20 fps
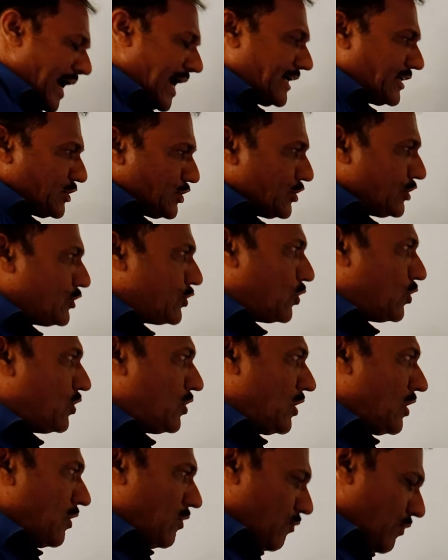At 0,
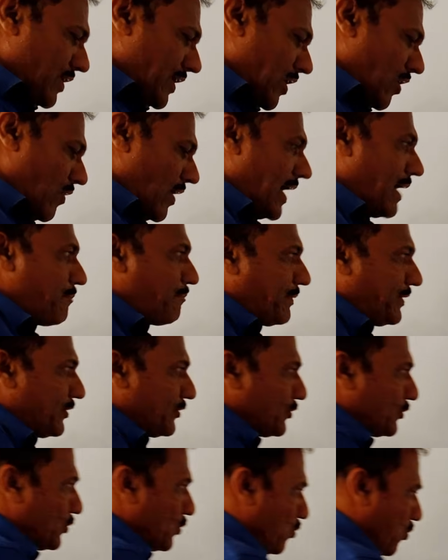we have
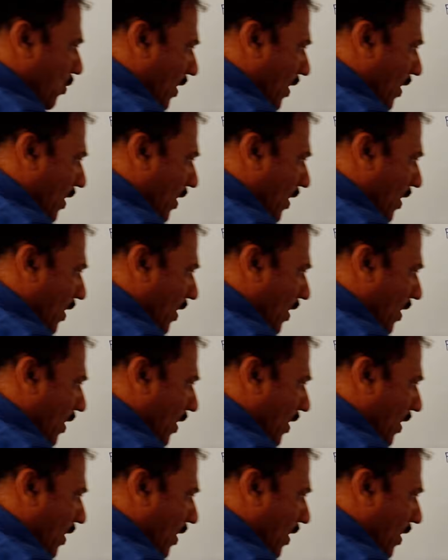amplitude